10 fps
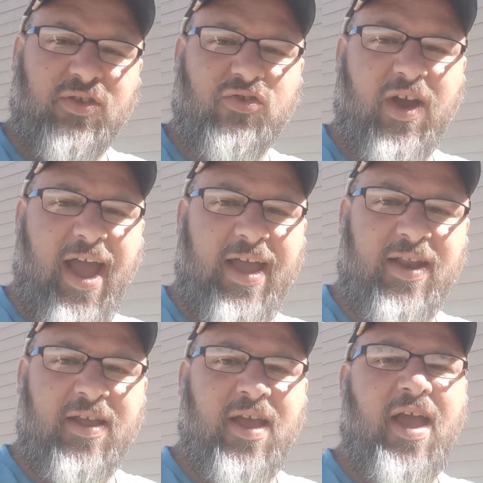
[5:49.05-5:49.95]

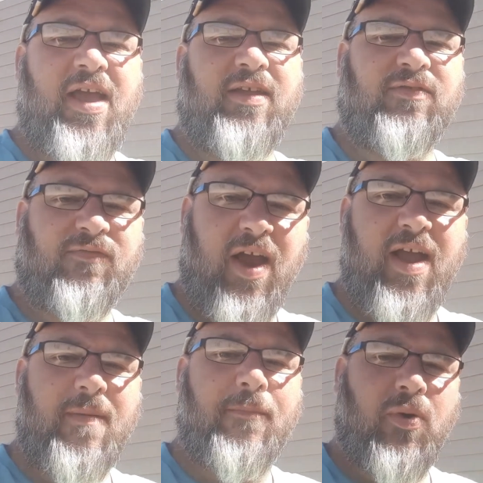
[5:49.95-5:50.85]
Dragon is
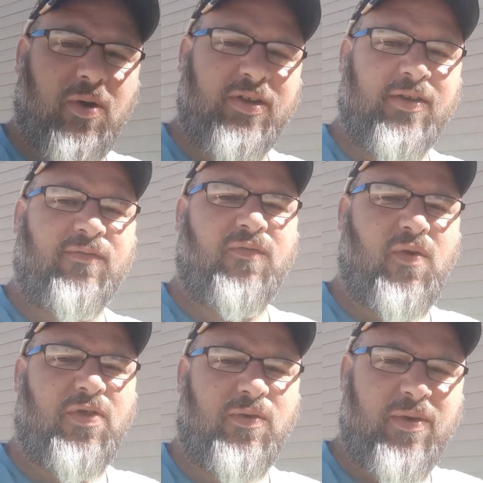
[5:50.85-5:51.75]
very important
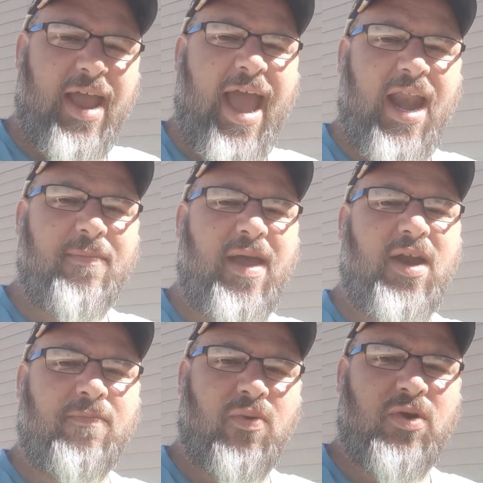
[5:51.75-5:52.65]
for the
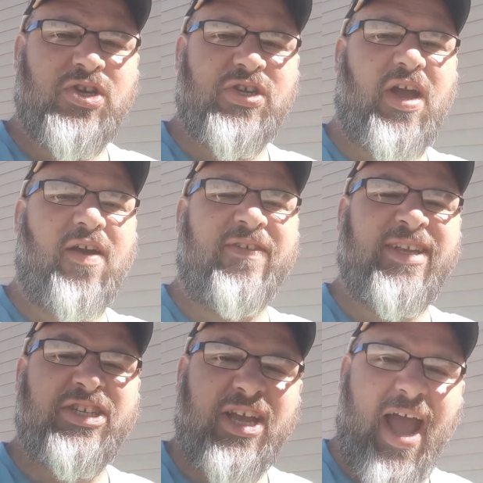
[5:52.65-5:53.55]
reanimator portion of
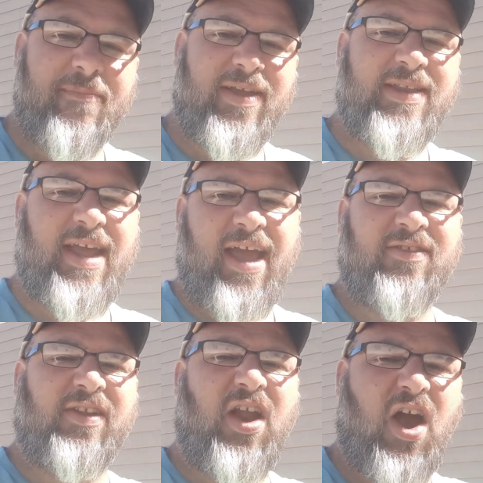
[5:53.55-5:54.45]
enchantment
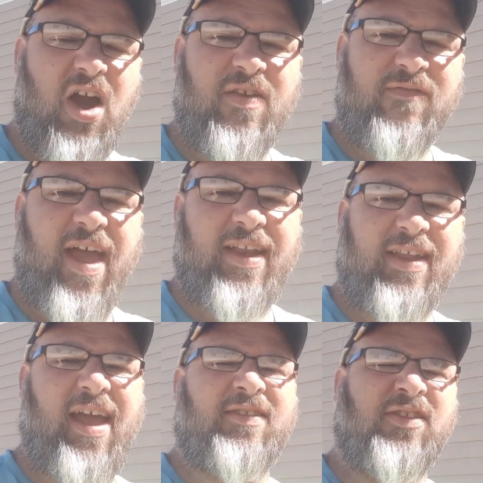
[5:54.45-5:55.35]
decks and artifact
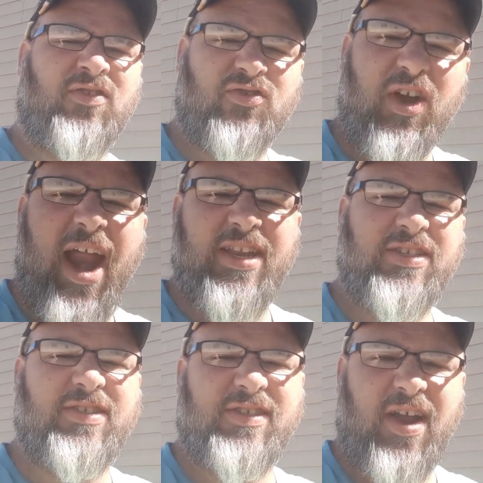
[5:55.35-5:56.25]
decks and
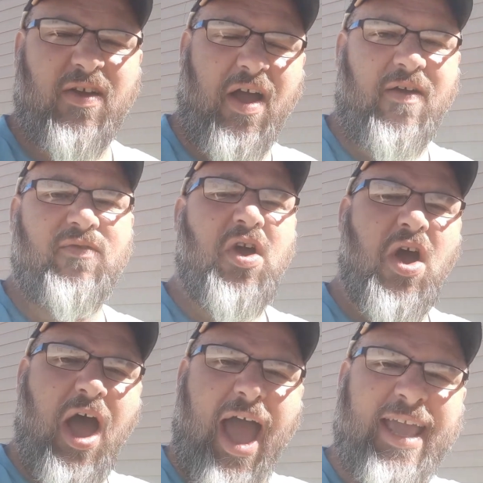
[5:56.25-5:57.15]
strategies thereof.
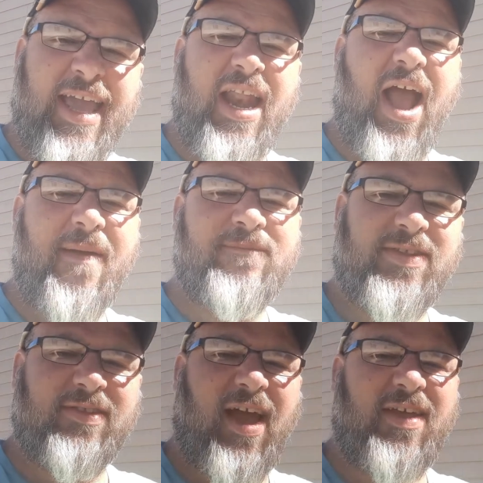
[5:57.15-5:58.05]
I cannot
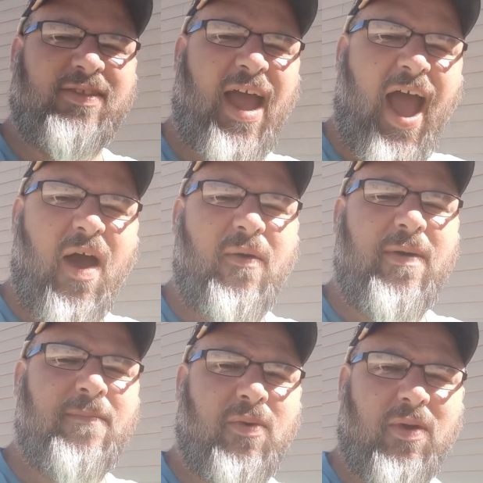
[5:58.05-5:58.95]
emphasize how
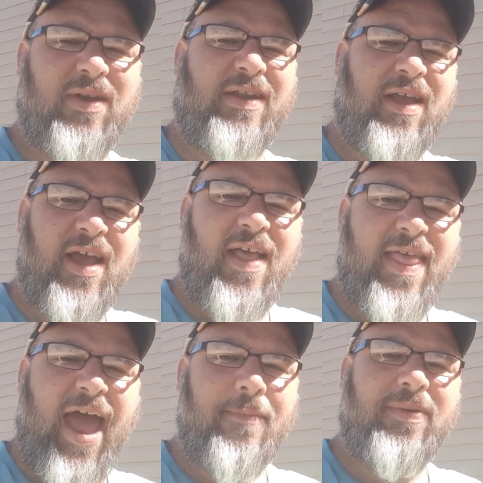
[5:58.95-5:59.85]
important
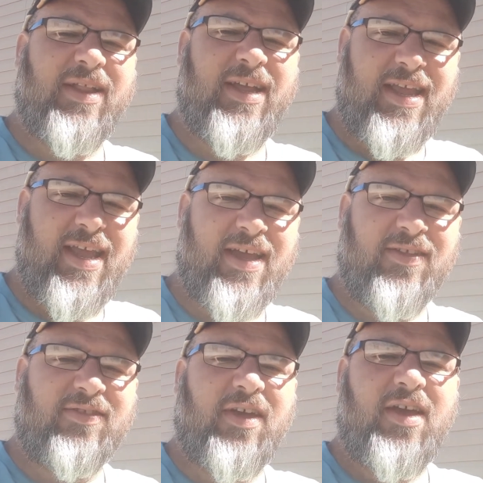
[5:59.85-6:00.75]
that ability
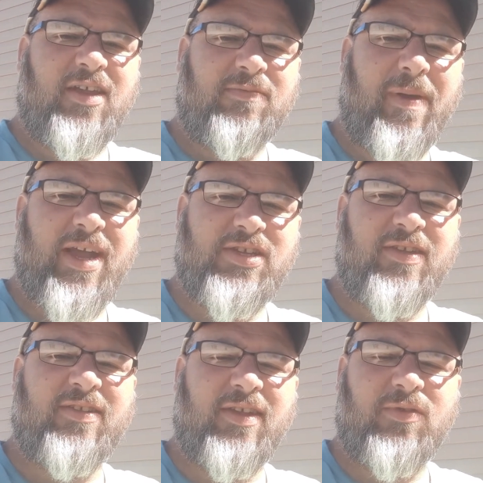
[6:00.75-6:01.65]
is,
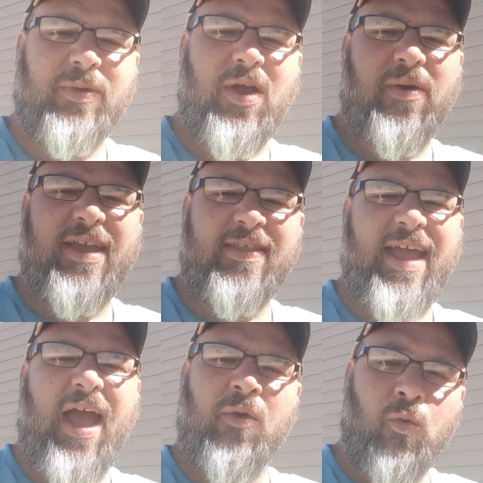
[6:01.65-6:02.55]
especially since we don't get
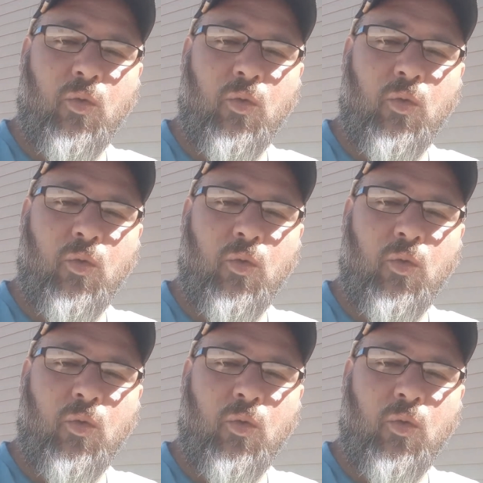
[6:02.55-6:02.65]
that in